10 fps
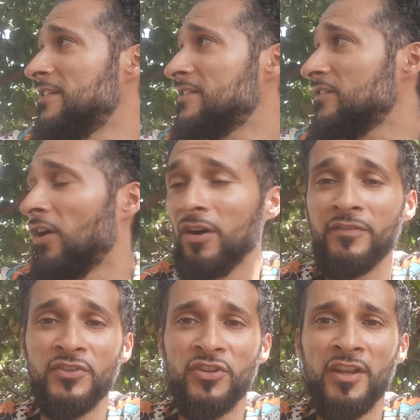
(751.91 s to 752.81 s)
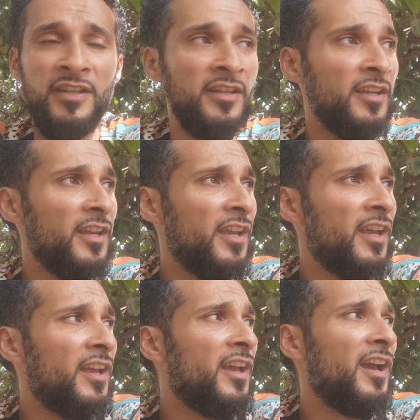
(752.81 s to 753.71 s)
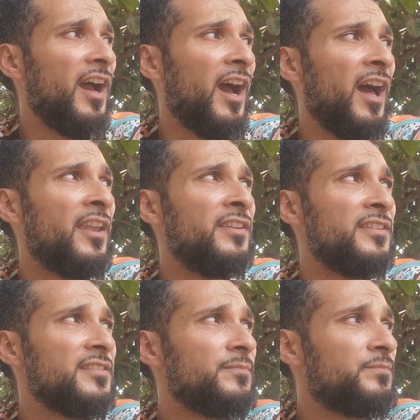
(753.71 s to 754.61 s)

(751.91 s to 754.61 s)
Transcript: the start of a journey, and